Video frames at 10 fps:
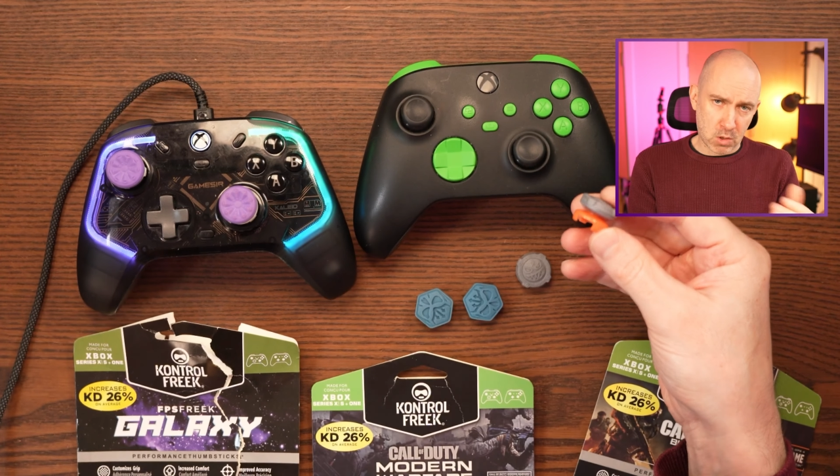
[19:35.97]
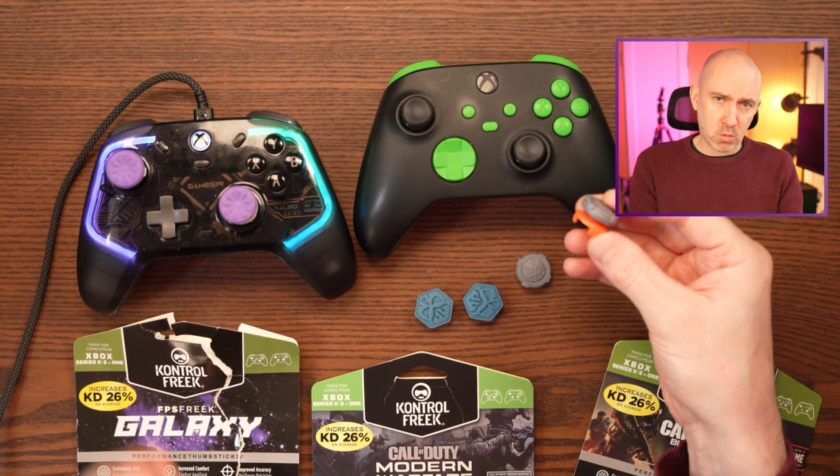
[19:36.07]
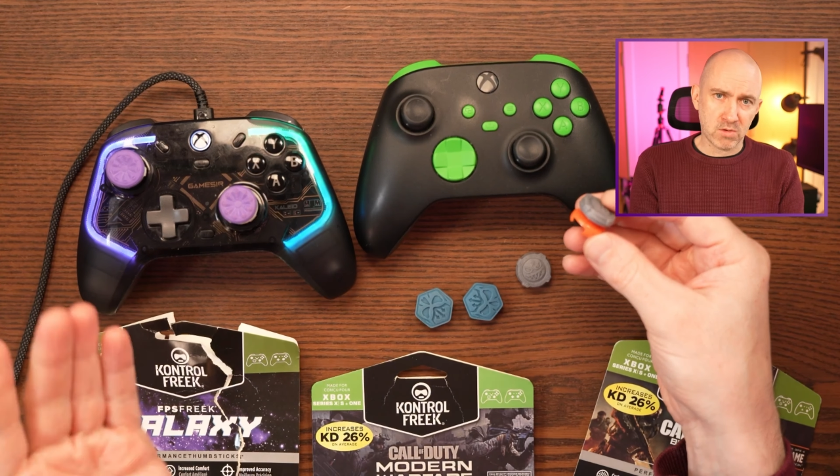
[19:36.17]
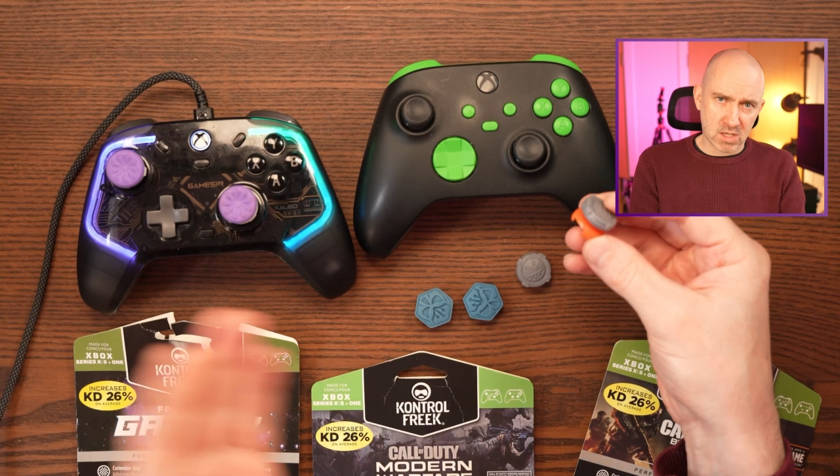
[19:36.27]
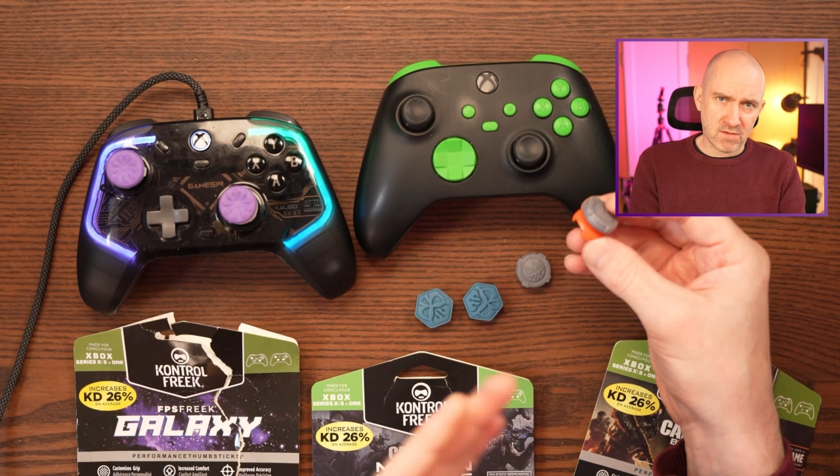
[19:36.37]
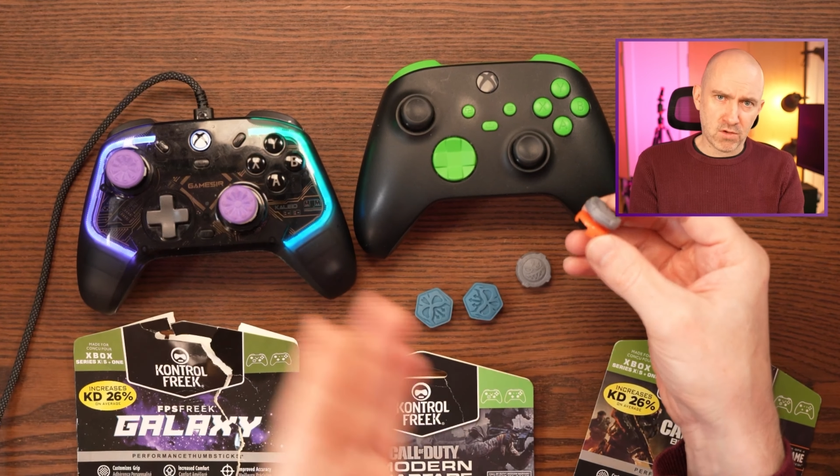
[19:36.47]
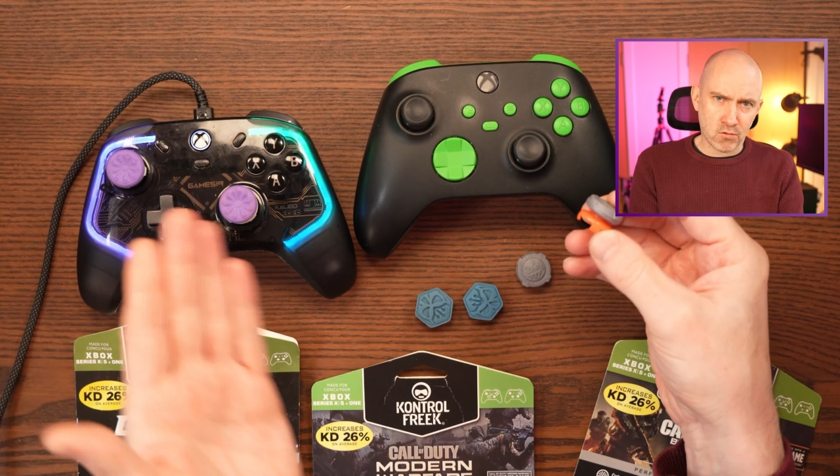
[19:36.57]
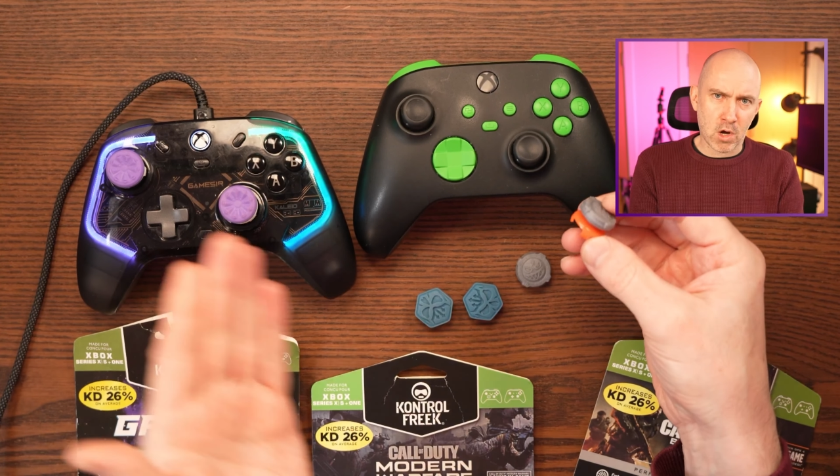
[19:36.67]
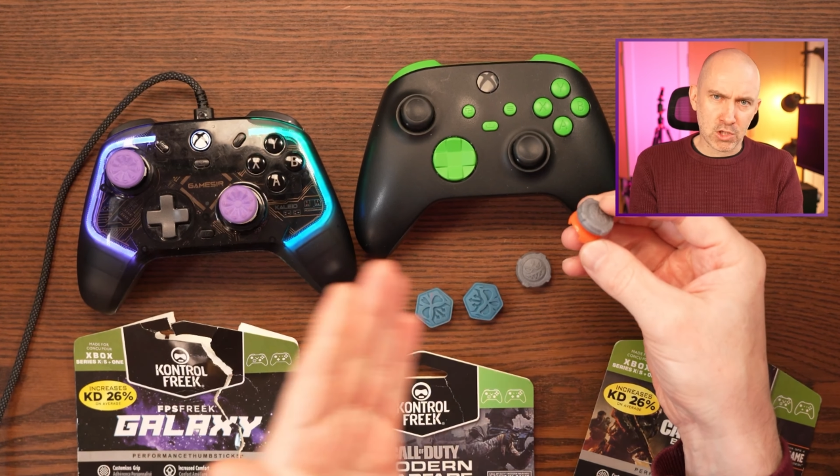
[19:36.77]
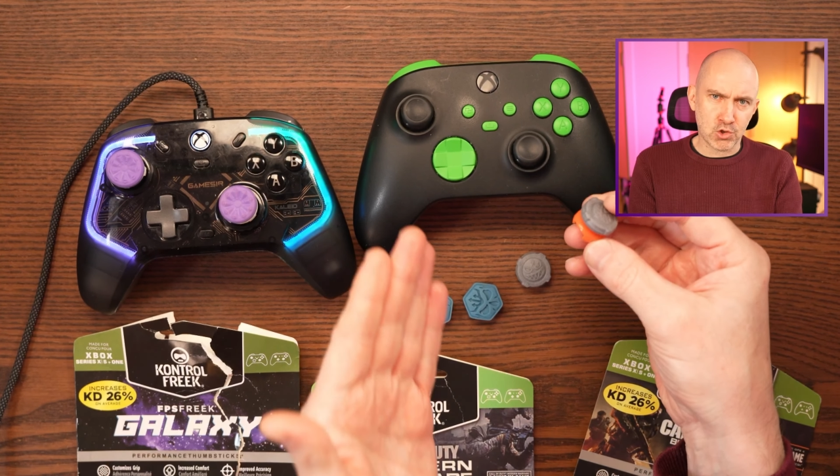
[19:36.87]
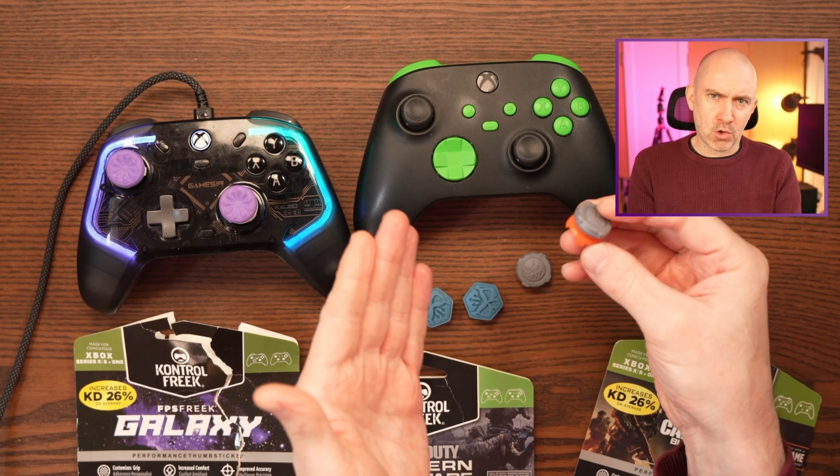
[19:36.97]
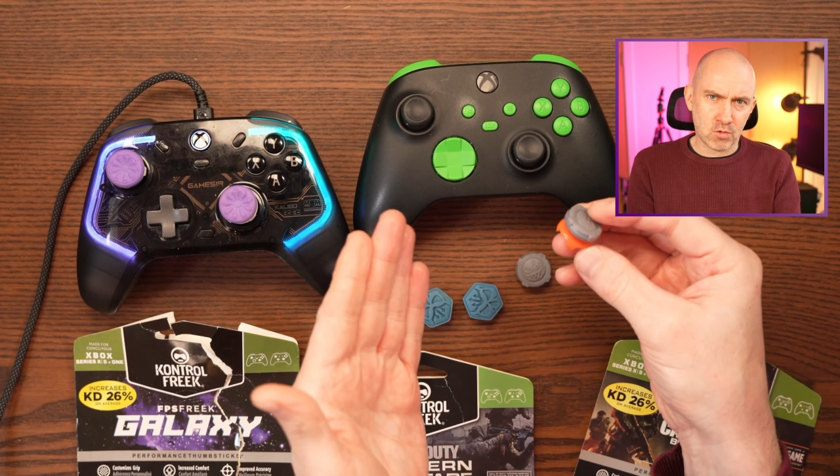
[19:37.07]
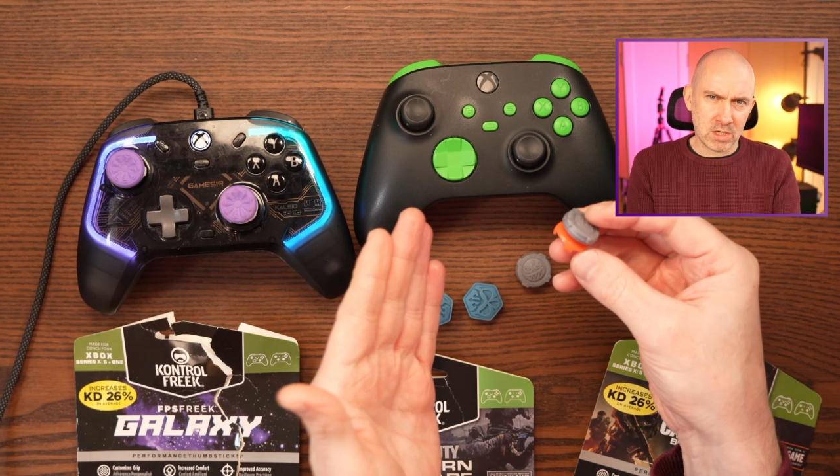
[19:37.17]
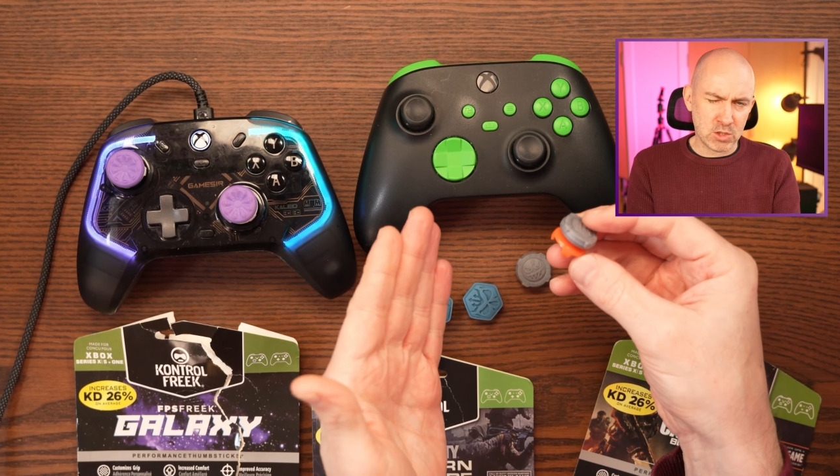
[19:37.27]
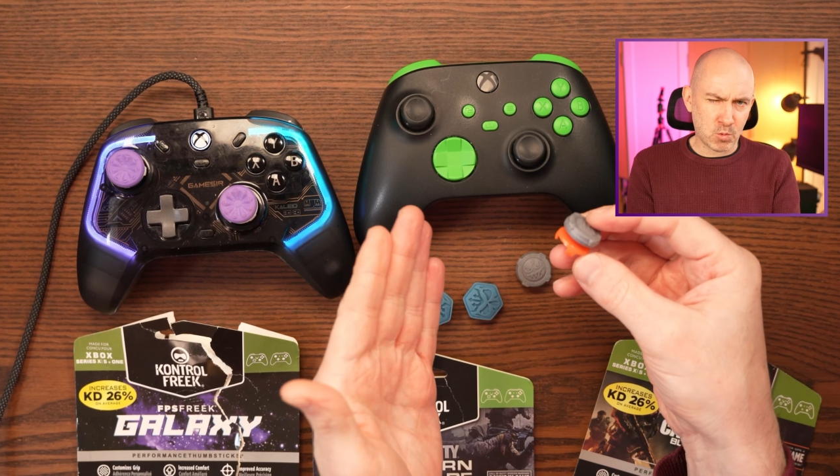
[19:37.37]
But if you've got a
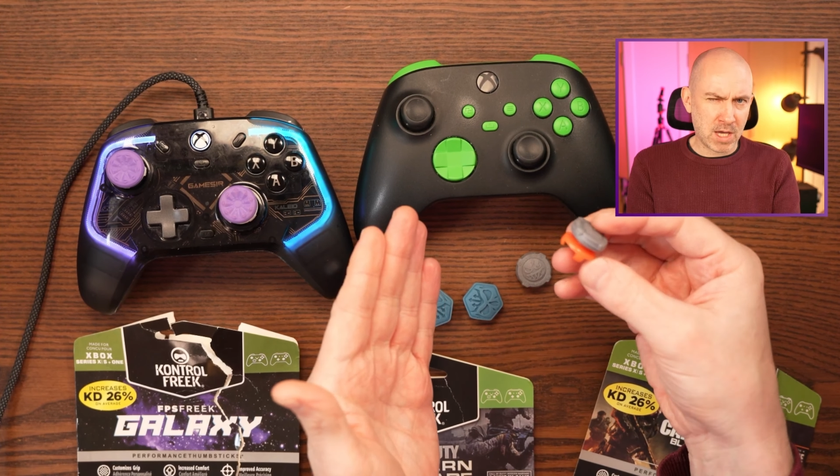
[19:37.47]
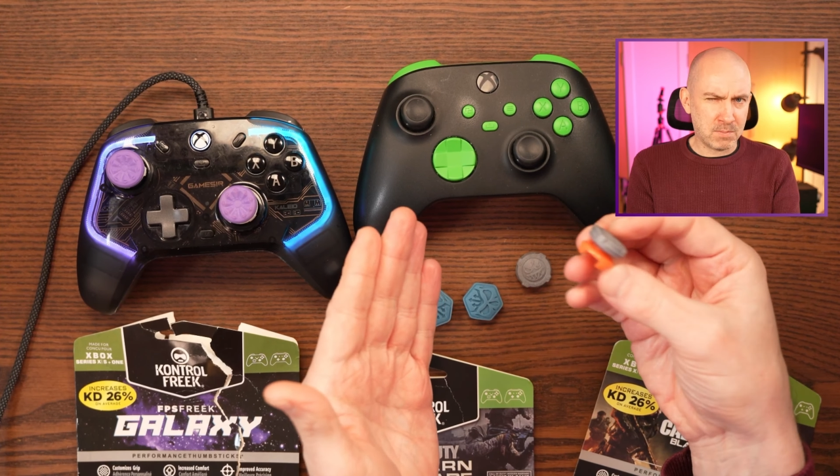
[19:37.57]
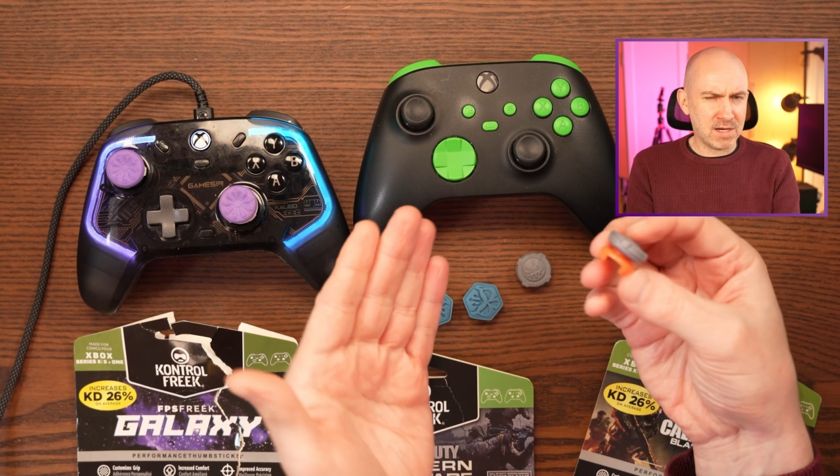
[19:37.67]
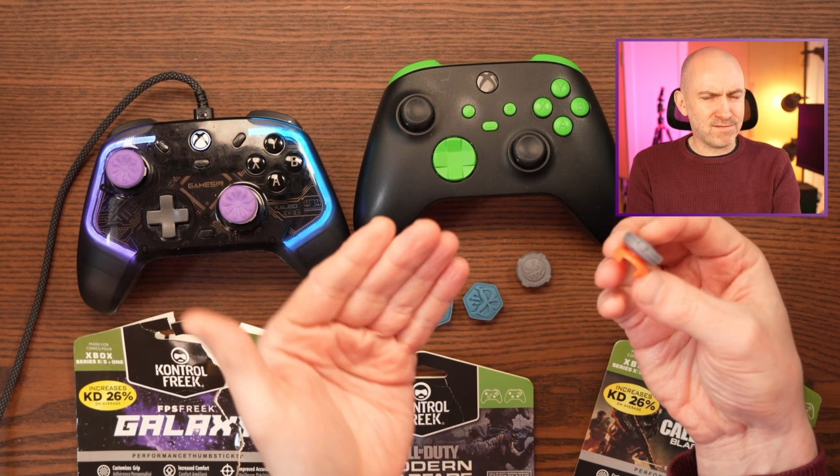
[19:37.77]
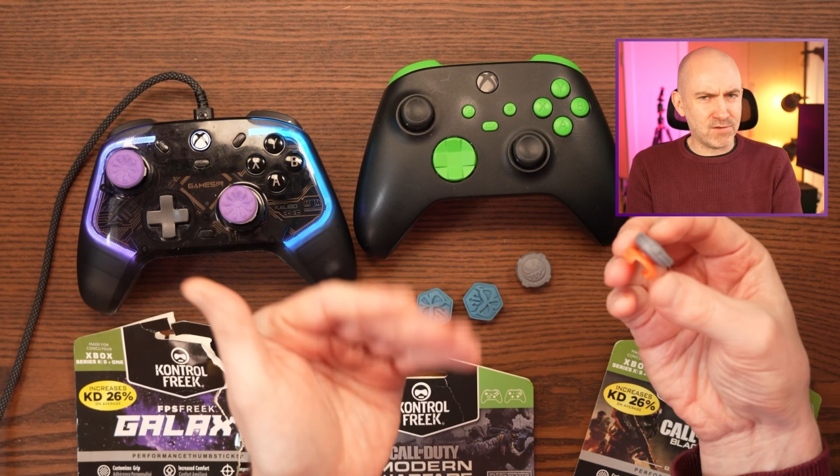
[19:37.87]
short range weapon,